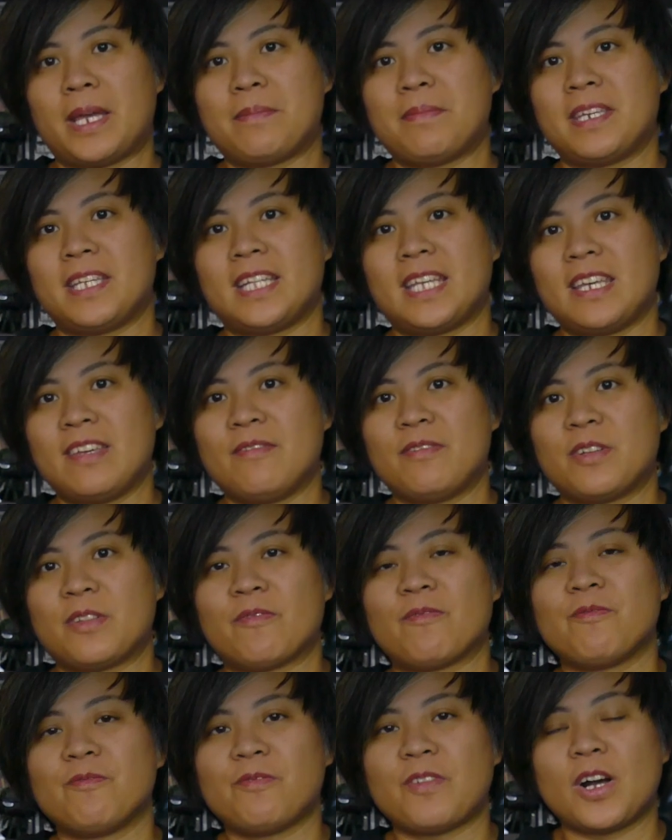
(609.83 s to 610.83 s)
I mean,
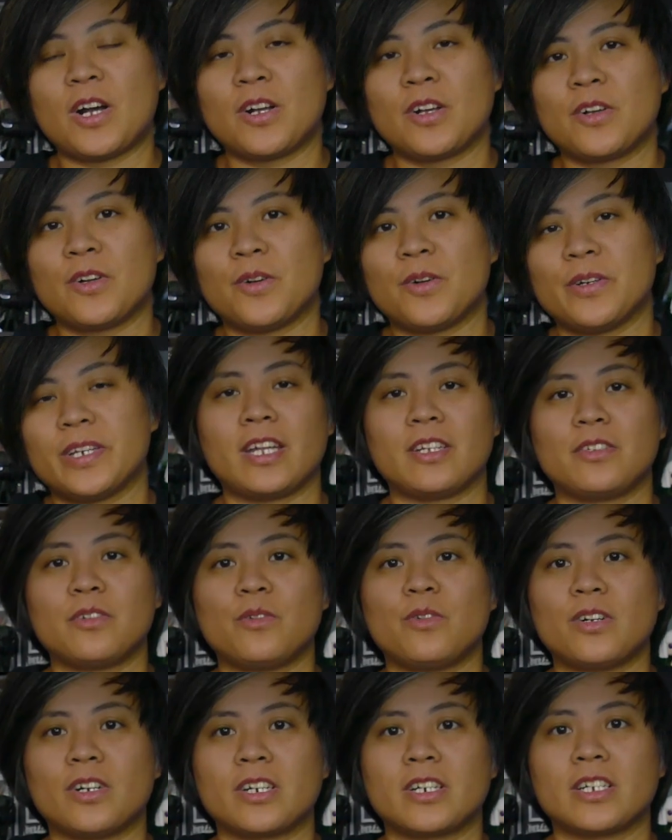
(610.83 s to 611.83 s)
even Funko
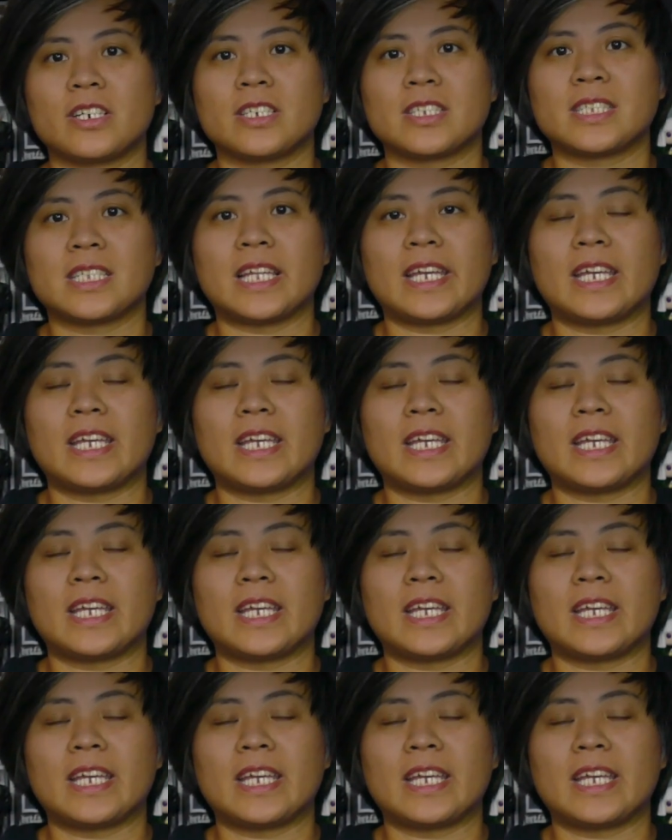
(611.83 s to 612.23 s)
headquarters.